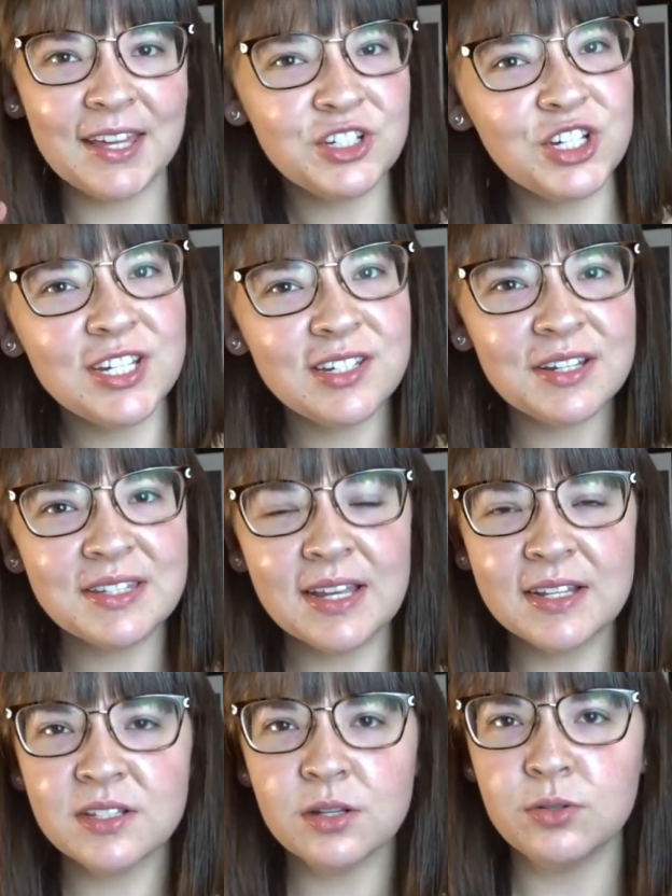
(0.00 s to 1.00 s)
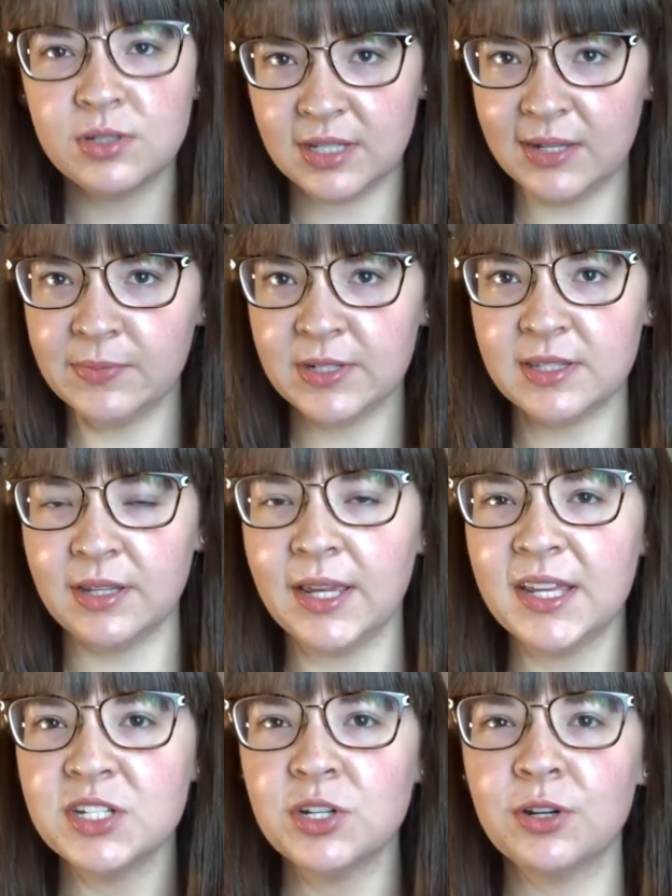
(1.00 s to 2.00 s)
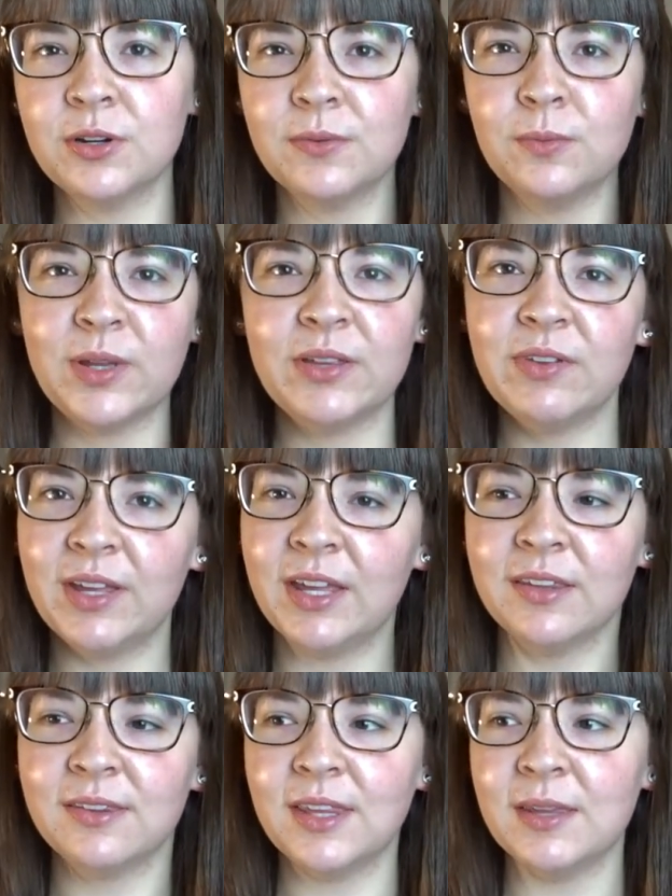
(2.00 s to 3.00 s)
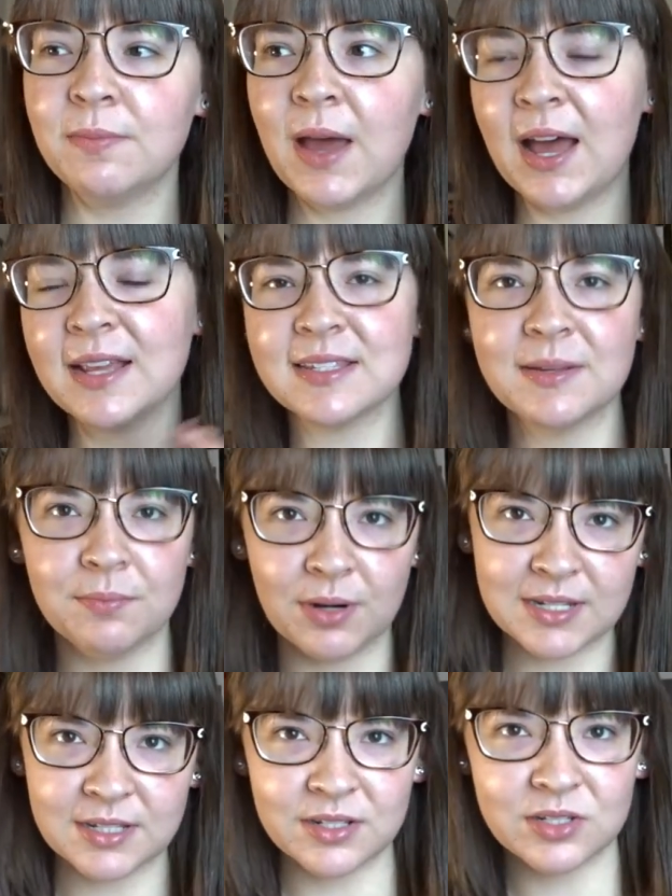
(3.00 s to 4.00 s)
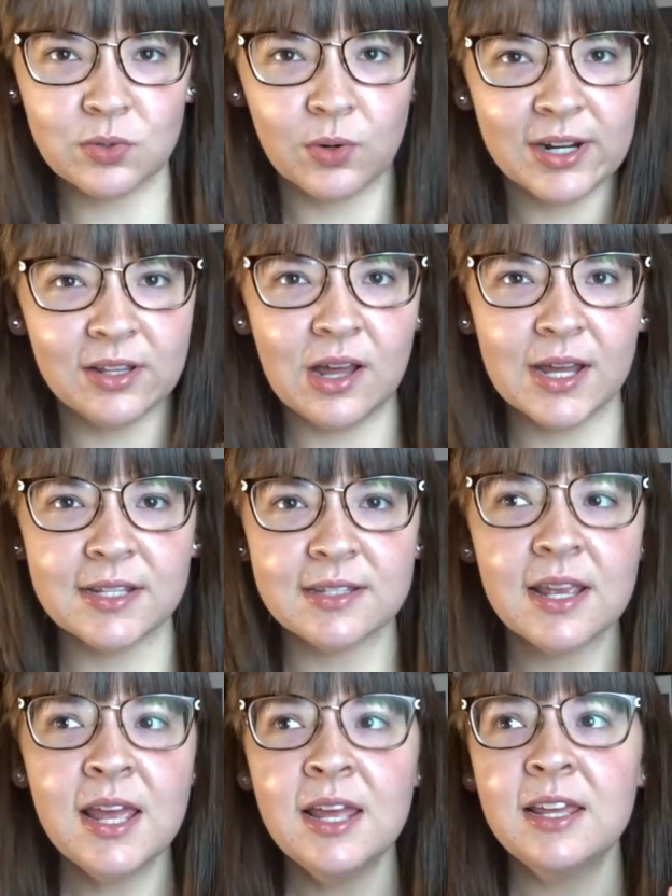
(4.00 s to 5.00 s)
And she does that so seamlessly, interweaving the past and present storylines,